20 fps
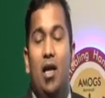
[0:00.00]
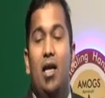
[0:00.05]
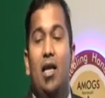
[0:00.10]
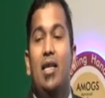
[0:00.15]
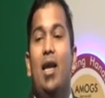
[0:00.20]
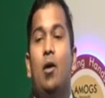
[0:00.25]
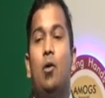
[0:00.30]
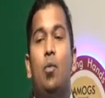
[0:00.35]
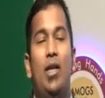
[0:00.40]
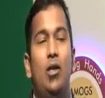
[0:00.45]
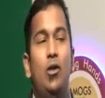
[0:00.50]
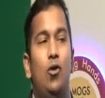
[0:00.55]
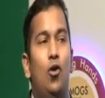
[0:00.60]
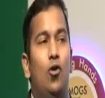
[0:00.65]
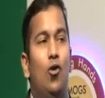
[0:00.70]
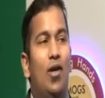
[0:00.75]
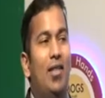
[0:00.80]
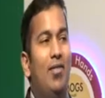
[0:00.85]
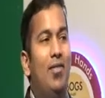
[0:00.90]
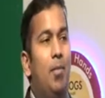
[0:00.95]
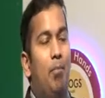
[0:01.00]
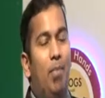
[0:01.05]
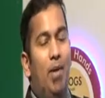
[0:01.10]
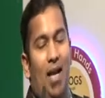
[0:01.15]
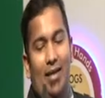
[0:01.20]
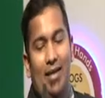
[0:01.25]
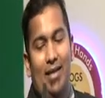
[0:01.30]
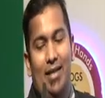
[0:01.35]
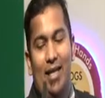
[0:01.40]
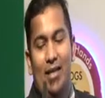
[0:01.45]
Now, when you look at the
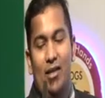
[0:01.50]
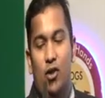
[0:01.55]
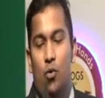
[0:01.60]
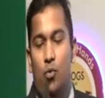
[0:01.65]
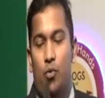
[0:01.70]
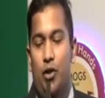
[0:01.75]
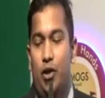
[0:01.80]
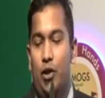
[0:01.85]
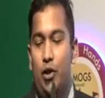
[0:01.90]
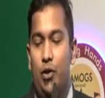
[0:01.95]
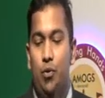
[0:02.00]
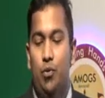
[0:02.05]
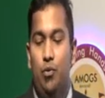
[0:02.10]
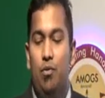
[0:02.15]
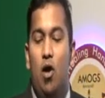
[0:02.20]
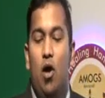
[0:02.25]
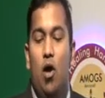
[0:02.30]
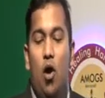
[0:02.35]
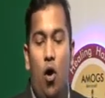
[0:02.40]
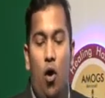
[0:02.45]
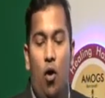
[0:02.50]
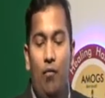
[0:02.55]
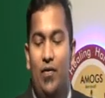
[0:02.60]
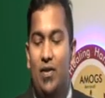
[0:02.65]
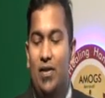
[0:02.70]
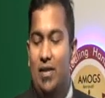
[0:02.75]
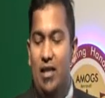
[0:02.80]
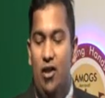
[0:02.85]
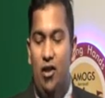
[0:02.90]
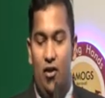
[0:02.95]
blood test you want to do,
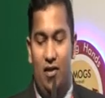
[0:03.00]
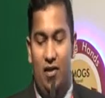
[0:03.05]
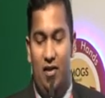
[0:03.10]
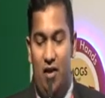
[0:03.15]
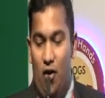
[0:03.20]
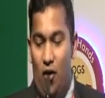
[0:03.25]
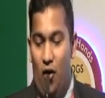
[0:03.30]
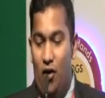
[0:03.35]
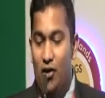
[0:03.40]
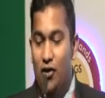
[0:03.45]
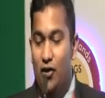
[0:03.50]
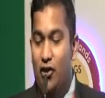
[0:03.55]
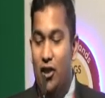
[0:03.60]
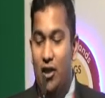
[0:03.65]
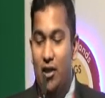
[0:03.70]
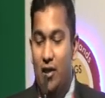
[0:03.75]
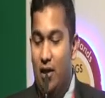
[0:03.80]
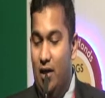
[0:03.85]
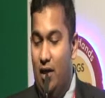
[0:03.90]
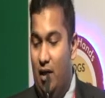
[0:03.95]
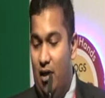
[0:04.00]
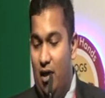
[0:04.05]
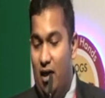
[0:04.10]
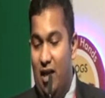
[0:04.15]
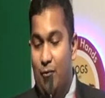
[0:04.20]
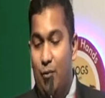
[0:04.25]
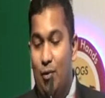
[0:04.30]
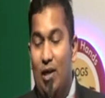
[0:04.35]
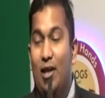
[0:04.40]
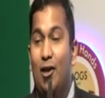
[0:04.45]
obviously your serology
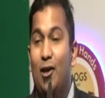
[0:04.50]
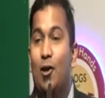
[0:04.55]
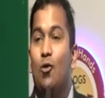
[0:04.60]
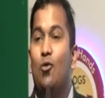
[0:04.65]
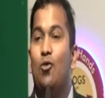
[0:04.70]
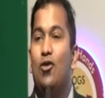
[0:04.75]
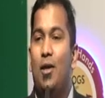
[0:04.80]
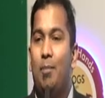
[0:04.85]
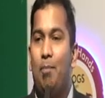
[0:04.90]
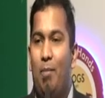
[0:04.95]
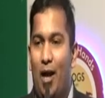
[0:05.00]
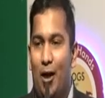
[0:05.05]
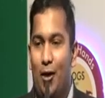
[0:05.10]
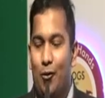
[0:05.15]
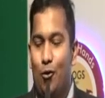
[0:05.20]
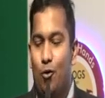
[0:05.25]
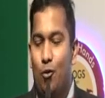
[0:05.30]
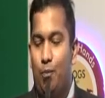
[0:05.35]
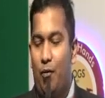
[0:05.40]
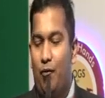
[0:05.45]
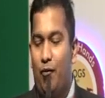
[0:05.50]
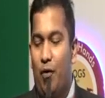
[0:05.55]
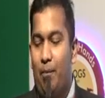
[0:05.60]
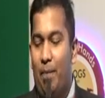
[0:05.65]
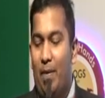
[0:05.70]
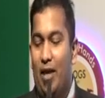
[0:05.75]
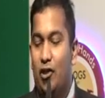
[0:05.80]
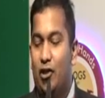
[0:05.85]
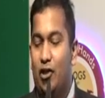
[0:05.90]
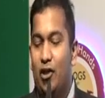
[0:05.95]
will include the blood group of a
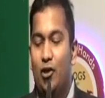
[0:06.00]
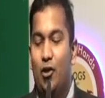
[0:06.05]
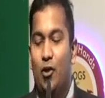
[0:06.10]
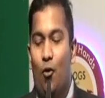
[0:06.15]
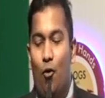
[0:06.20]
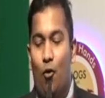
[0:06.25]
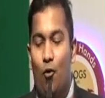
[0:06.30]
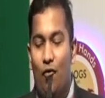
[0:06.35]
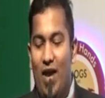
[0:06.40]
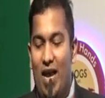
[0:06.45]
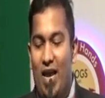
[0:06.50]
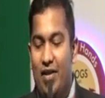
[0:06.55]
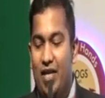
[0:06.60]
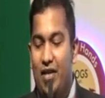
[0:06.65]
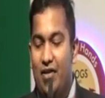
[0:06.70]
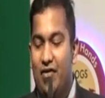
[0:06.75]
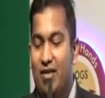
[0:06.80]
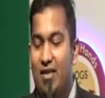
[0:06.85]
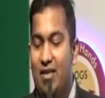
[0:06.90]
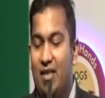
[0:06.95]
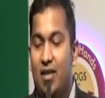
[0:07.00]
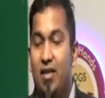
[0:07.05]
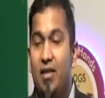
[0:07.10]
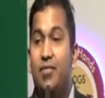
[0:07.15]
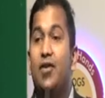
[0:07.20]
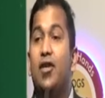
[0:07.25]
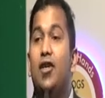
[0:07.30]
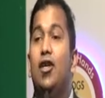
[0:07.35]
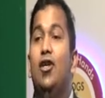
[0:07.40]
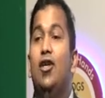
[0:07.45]
patient, your ovarian reserve,
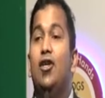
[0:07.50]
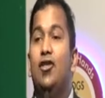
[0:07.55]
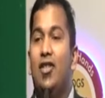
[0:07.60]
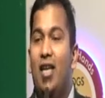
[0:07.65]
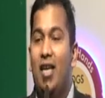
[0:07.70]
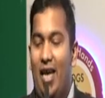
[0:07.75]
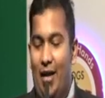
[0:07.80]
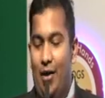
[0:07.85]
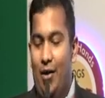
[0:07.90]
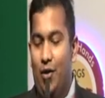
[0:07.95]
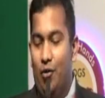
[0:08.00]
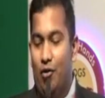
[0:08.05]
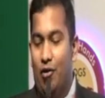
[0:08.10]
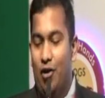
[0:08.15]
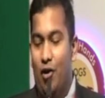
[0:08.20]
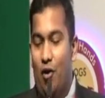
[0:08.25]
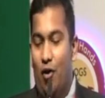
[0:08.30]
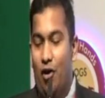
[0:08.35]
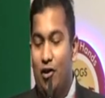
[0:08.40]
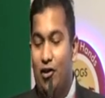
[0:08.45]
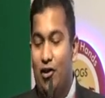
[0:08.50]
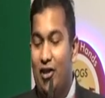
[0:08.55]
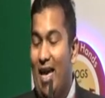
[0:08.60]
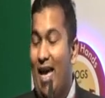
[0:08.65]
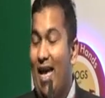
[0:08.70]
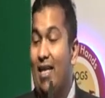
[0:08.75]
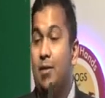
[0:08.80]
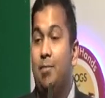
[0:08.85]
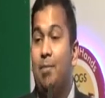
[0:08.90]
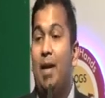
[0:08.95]
the endocrinology
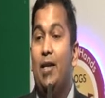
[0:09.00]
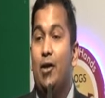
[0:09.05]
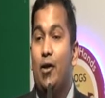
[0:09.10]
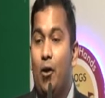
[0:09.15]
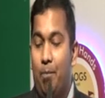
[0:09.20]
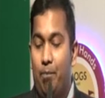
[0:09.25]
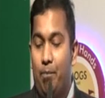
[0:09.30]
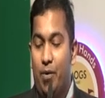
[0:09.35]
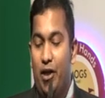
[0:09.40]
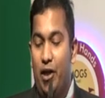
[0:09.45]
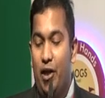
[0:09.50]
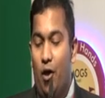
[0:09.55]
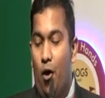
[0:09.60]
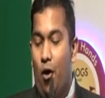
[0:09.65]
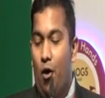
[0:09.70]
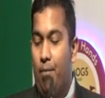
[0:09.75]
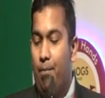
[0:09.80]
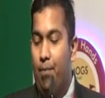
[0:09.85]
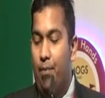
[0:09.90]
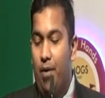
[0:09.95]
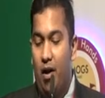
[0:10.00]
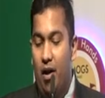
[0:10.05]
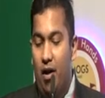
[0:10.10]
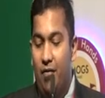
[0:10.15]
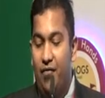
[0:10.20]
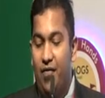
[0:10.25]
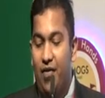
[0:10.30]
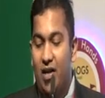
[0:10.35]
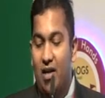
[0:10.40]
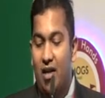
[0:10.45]
aspect, your pre-op
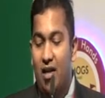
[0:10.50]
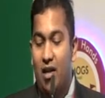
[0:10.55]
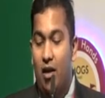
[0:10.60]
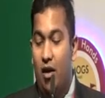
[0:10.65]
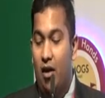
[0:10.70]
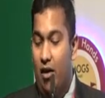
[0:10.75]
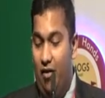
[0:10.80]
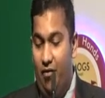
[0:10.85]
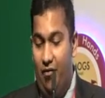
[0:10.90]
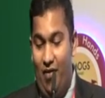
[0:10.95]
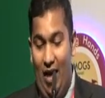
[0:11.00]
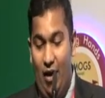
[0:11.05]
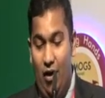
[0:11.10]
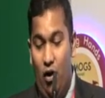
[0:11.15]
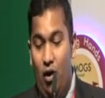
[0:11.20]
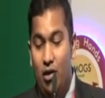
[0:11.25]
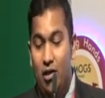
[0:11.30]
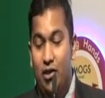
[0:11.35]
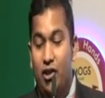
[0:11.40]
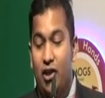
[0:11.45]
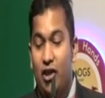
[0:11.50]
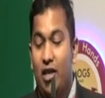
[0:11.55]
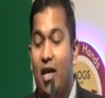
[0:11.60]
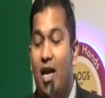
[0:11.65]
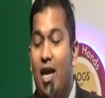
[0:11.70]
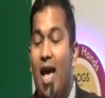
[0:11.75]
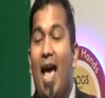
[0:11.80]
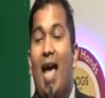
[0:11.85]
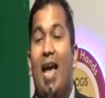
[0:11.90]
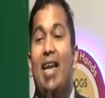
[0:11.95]
virology,
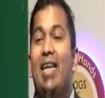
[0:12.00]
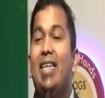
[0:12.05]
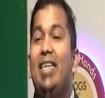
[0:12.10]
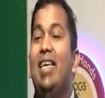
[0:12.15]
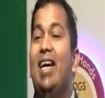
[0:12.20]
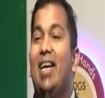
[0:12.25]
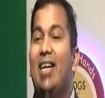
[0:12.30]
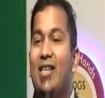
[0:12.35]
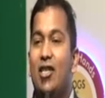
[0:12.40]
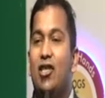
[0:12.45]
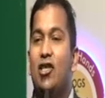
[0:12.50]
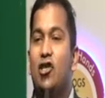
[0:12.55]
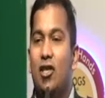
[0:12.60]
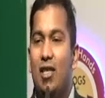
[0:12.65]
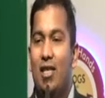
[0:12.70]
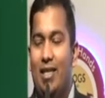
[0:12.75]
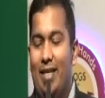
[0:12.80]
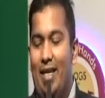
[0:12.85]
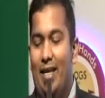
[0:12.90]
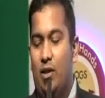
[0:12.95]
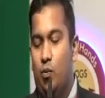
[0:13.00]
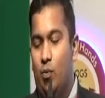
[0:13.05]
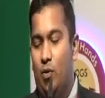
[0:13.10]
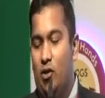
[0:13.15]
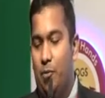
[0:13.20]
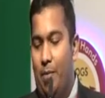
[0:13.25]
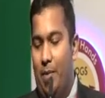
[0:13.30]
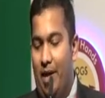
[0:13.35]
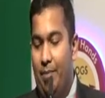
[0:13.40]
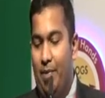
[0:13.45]
and any additional tests
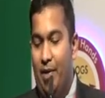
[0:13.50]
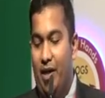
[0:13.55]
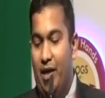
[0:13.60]
which may be